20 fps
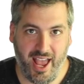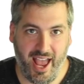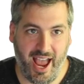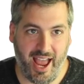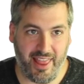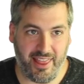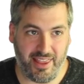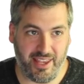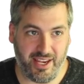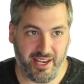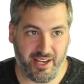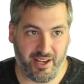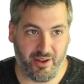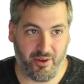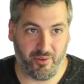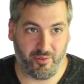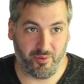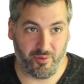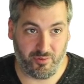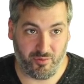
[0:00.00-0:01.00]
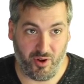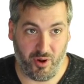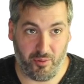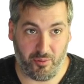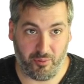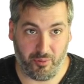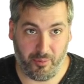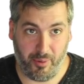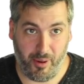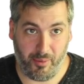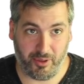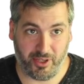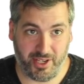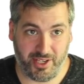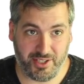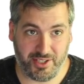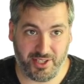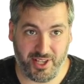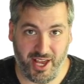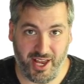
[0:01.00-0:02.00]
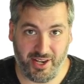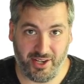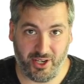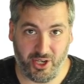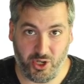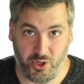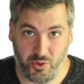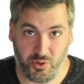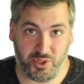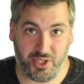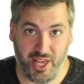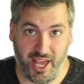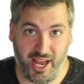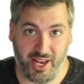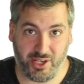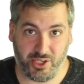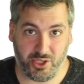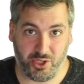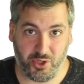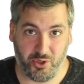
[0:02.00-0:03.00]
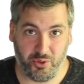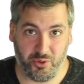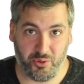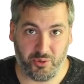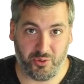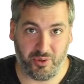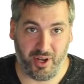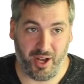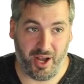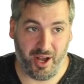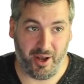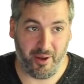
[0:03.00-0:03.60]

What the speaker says: and the Republicans then used that to